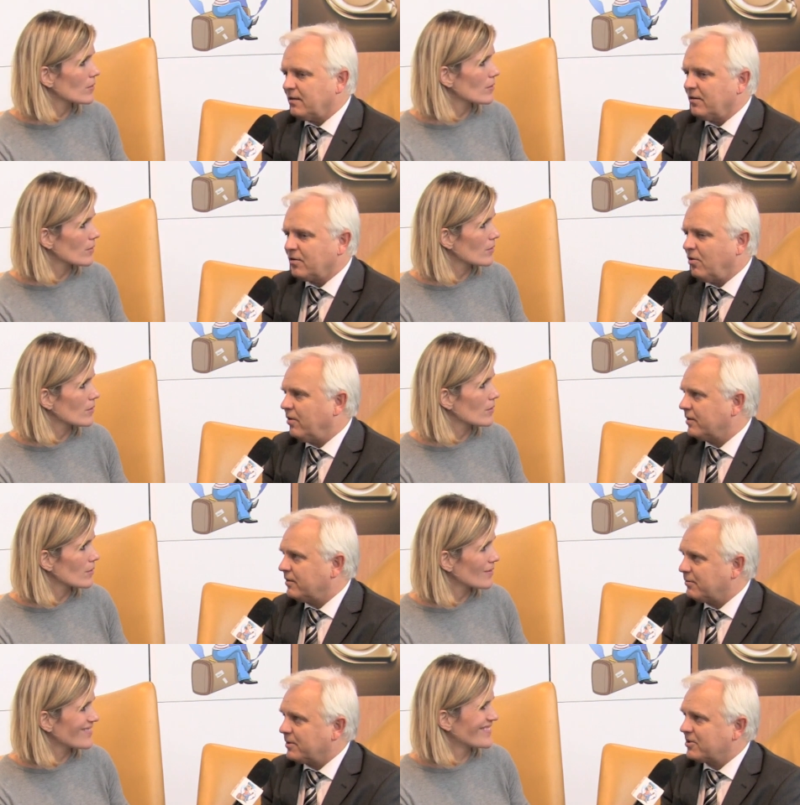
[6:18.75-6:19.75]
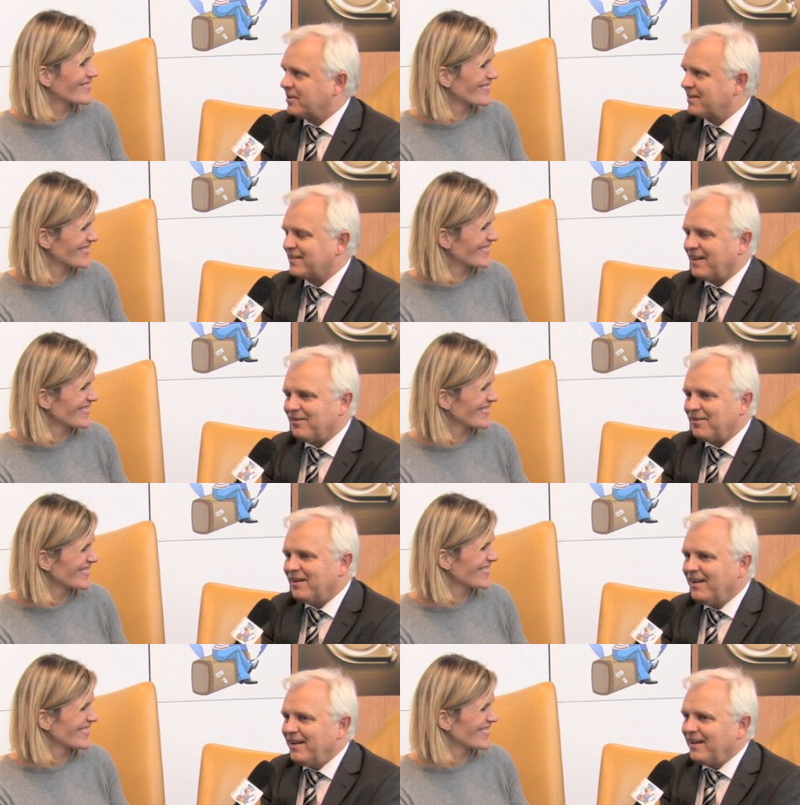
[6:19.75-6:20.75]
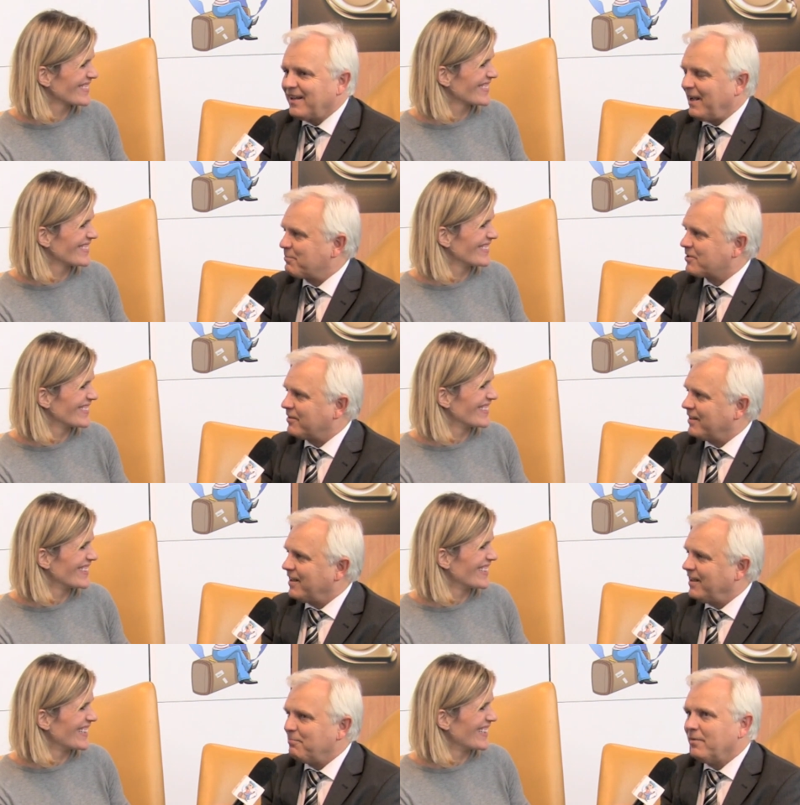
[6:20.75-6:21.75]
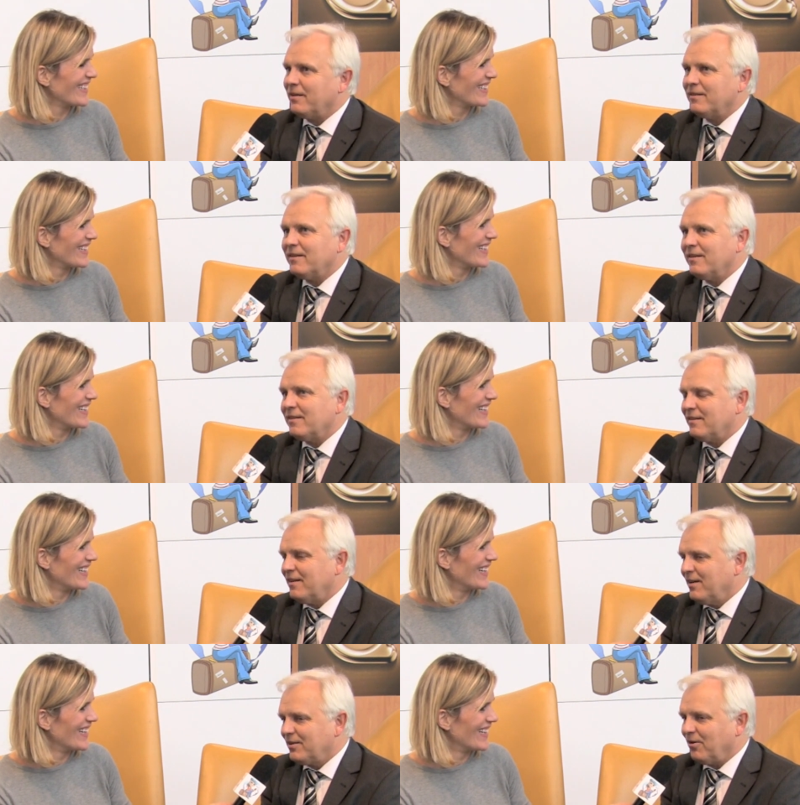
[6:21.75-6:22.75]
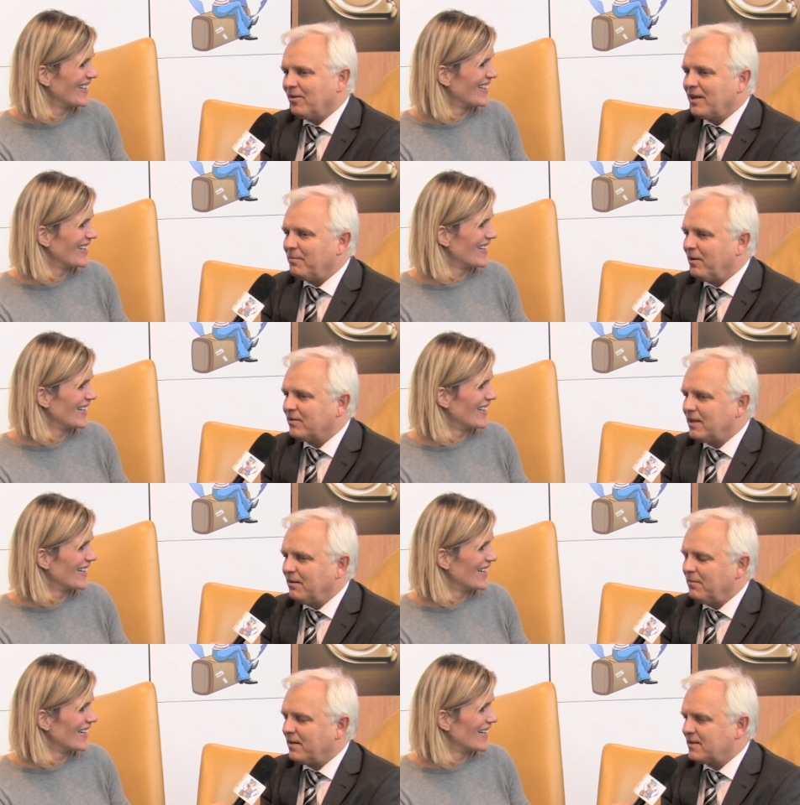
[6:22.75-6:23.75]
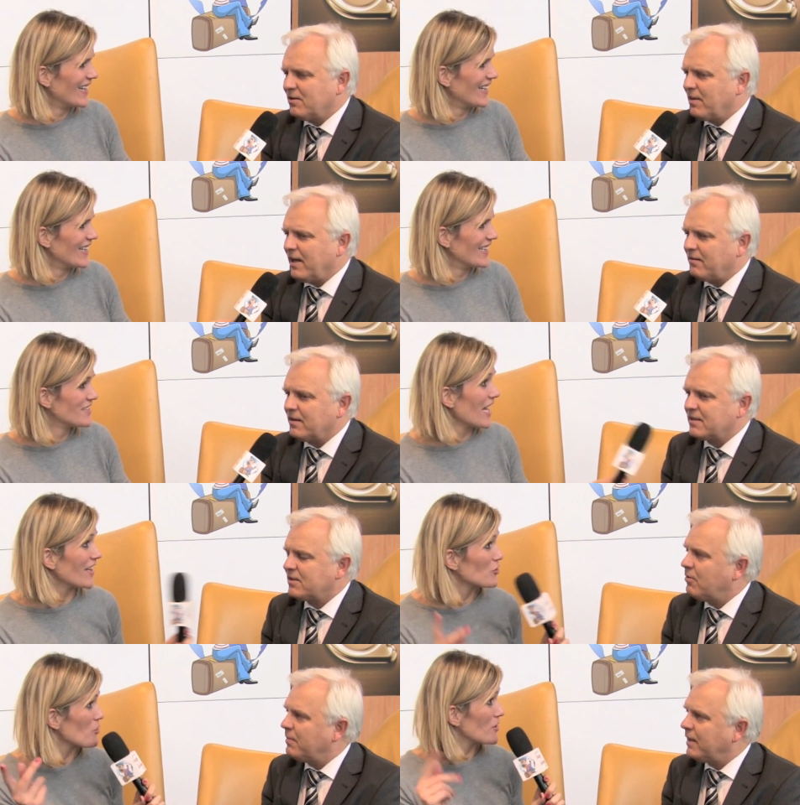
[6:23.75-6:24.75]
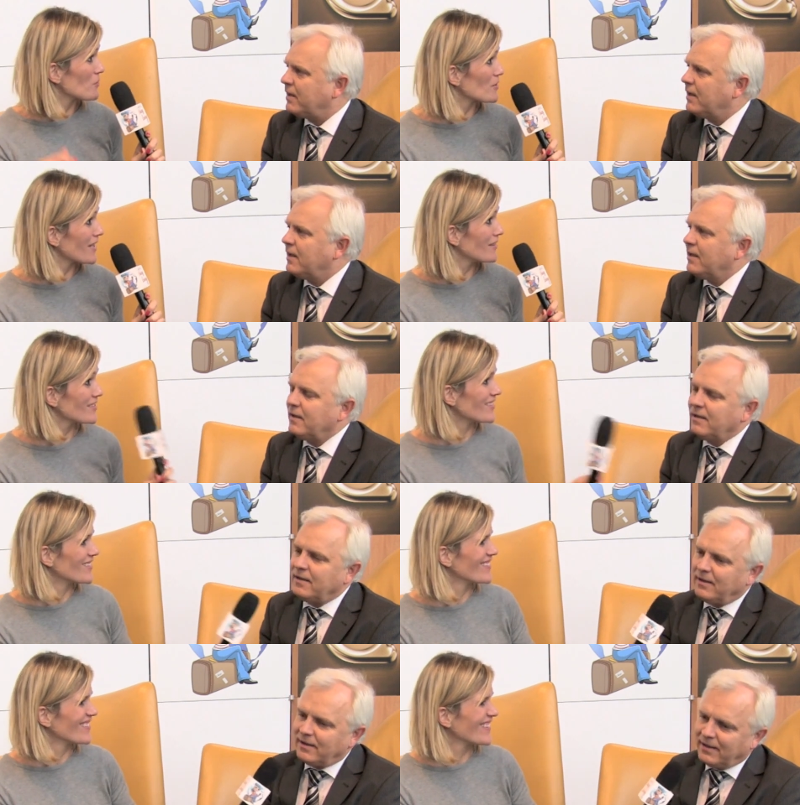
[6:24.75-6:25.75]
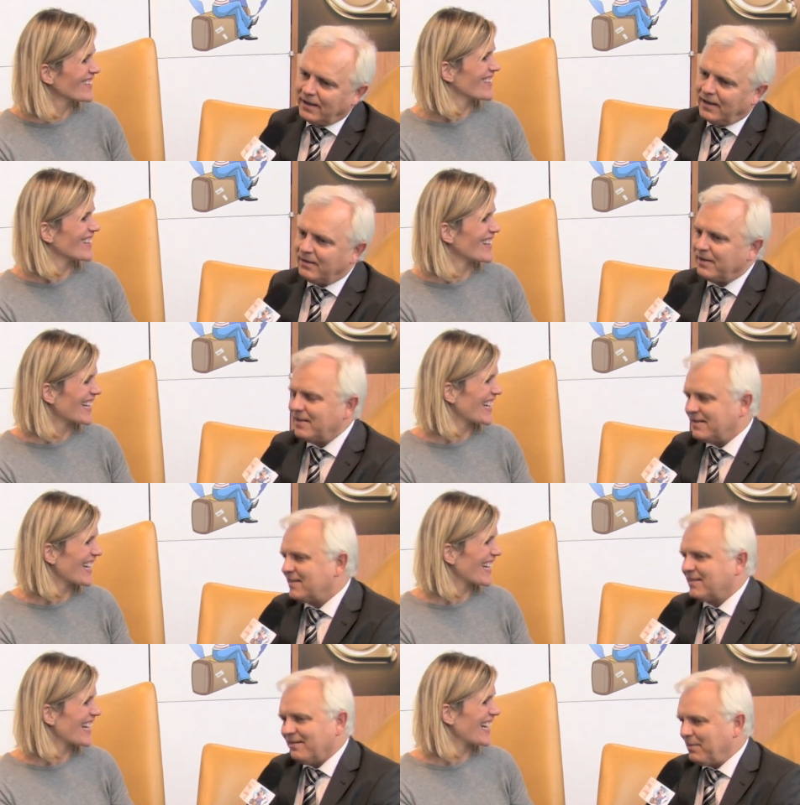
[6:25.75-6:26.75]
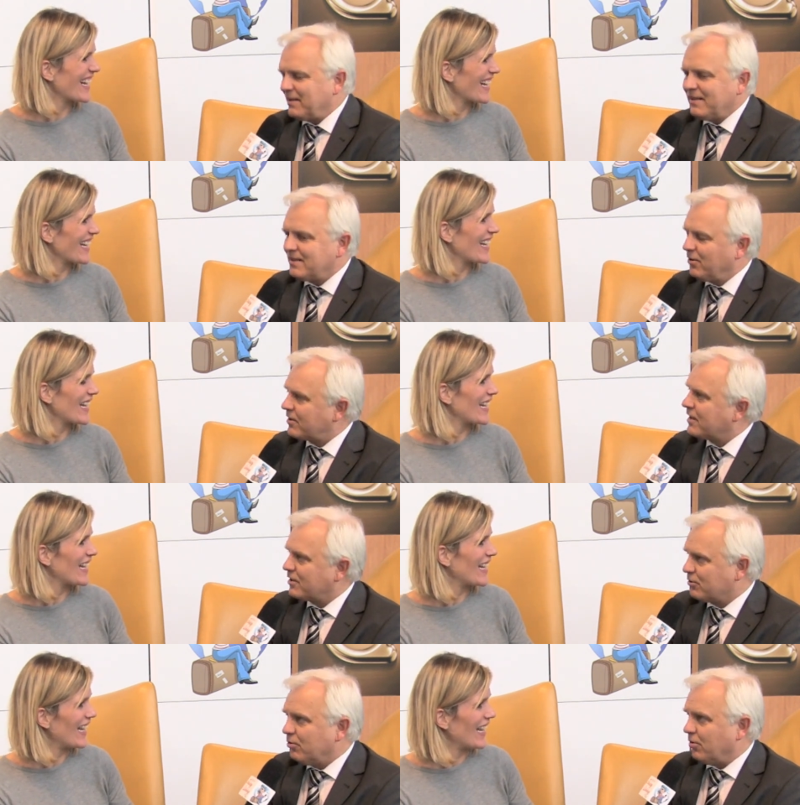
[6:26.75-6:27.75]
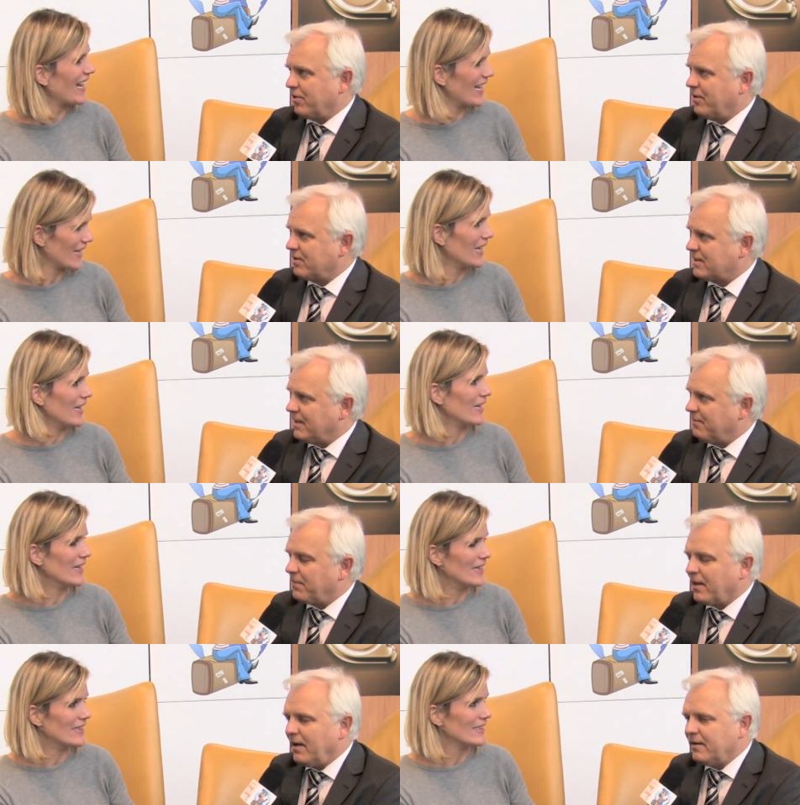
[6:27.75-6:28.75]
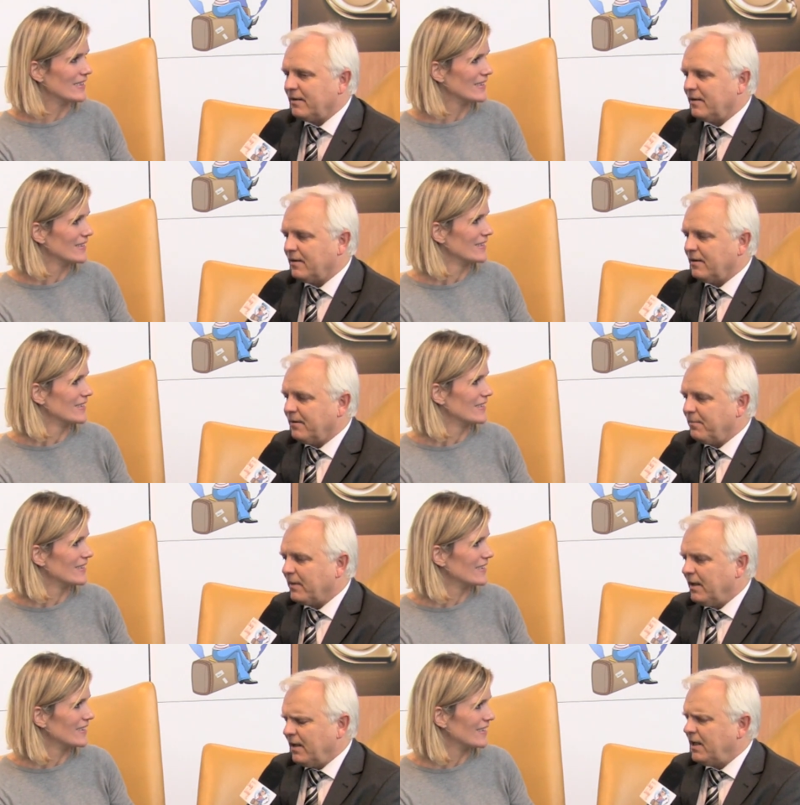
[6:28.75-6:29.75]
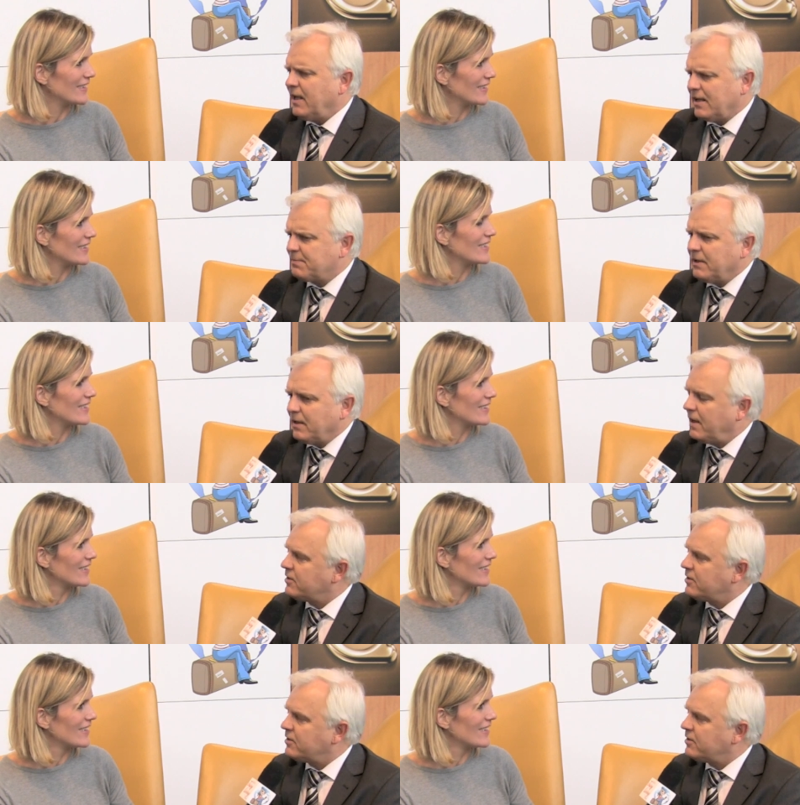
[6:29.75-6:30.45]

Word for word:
Speaker 1: uh, corner which is now capturing him and uh, talking about him and so there are
Speaker 2: transportation
Speaker 1: yeah, this is, but it's not the truth, you see. And um, he has been an